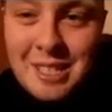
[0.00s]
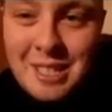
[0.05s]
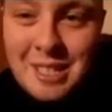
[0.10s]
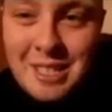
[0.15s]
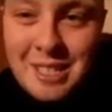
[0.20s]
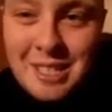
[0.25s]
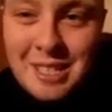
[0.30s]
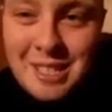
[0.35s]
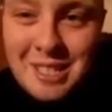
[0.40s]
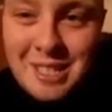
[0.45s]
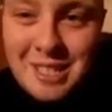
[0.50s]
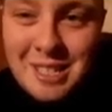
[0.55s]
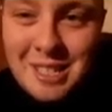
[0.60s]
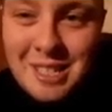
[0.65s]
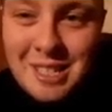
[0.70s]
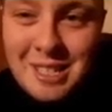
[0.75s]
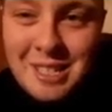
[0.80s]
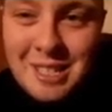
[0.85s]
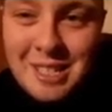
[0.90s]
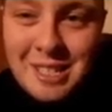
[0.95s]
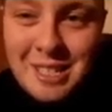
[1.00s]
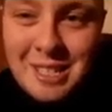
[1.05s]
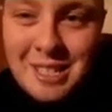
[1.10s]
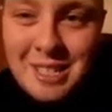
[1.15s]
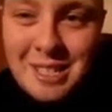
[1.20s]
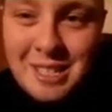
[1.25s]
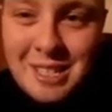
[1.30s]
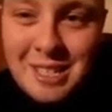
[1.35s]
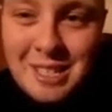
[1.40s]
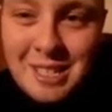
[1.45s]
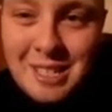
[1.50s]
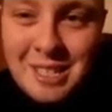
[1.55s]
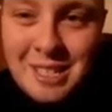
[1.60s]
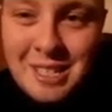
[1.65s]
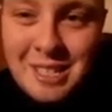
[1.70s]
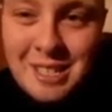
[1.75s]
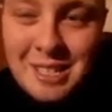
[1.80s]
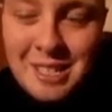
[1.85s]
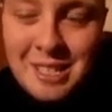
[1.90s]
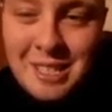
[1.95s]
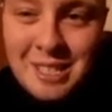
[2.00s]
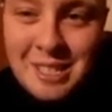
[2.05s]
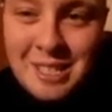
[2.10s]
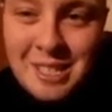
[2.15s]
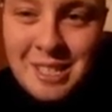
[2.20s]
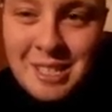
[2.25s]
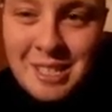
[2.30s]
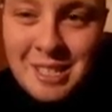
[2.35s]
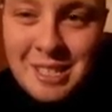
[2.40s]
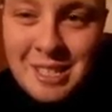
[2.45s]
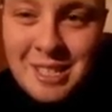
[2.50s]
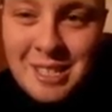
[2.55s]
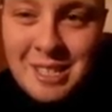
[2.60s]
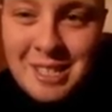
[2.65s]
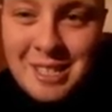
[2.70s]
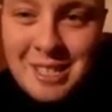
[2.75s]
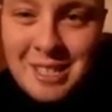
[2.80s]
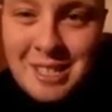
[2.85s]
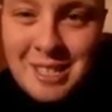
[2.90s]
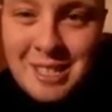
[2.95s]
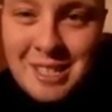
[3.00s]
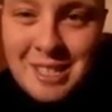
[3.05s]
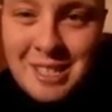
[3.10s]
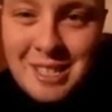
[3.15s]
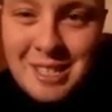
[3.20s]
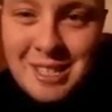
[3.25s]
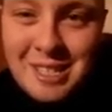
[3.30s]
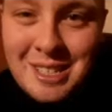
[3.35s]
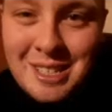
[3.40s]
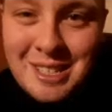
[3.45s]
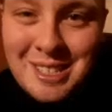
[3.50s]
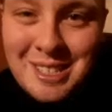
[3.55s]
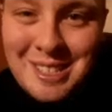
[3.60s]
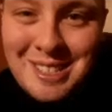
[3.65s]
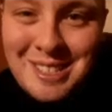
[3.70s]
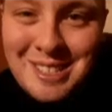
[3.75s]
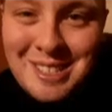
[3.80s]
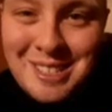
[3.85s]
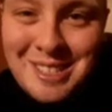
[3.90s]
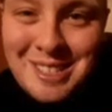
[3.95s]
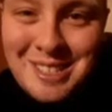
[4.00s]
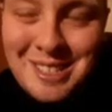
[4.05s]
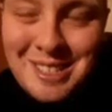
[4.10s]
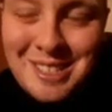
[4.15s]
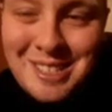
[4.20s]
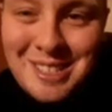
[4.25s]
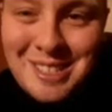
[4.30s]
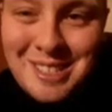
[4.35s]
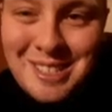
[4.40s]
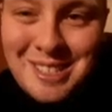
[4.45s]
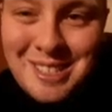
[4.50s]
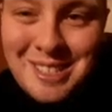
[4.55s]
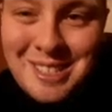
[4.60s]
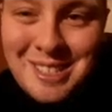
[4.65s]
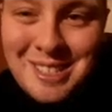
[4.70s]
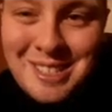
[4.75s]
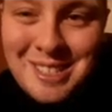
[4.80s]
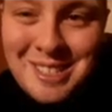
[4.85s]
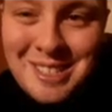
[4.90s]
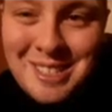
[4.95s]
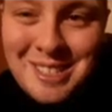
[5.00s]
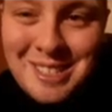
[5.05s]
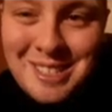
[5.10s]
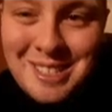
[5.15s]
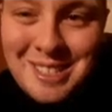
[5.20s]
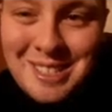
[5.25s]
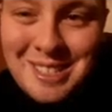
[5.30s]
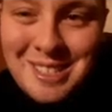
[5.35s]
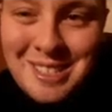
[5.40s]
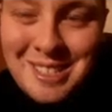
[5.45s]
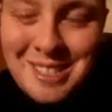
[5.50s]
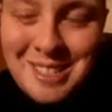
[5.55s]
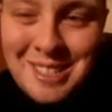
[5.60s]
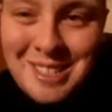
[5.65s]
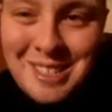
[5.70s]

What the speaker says: (not speaking)